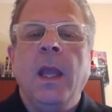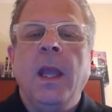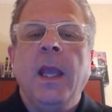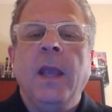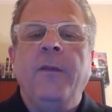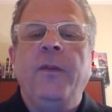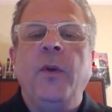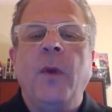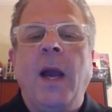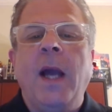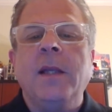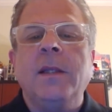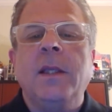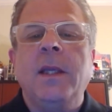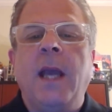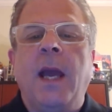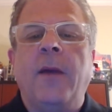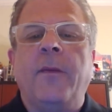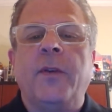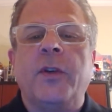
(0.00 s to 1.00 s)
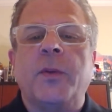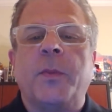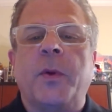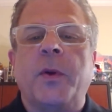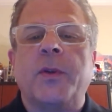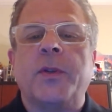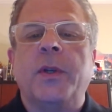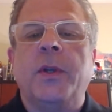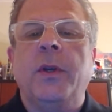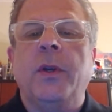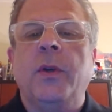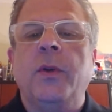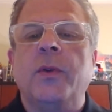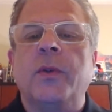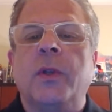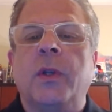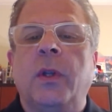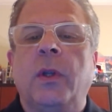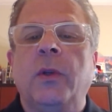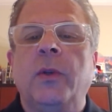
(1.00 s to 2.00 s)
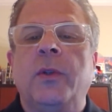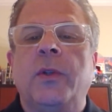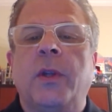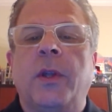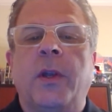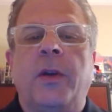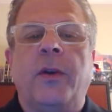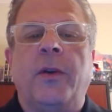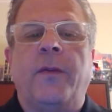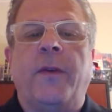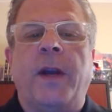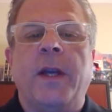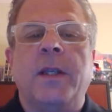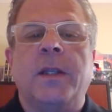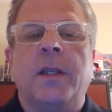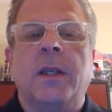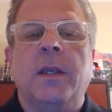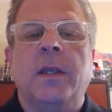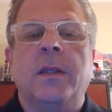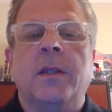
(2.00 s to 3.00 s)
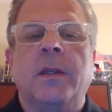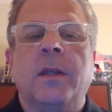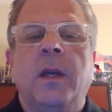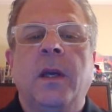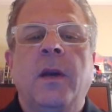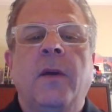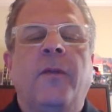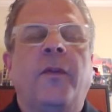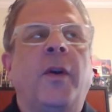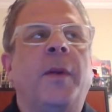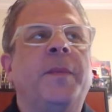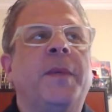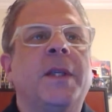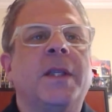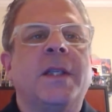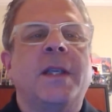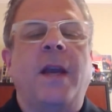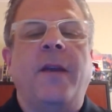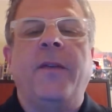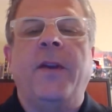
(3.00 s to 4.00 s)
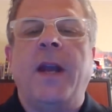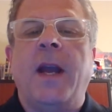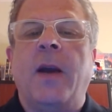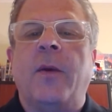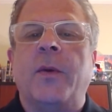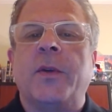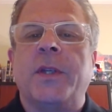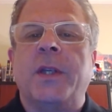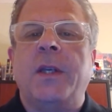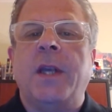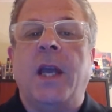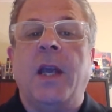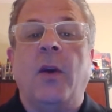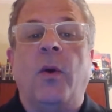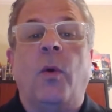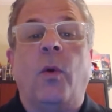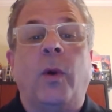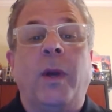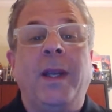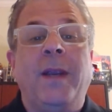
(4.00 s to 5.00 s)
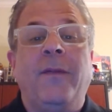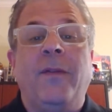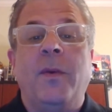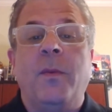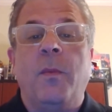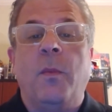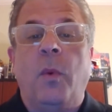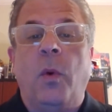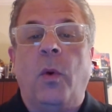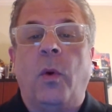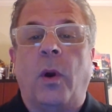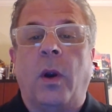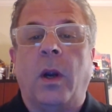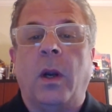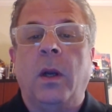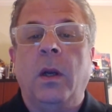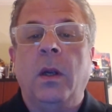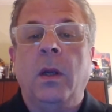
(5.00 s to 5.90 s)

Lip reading: If you ask the average person who's glued to their devices for up to 7 hours a day or even more,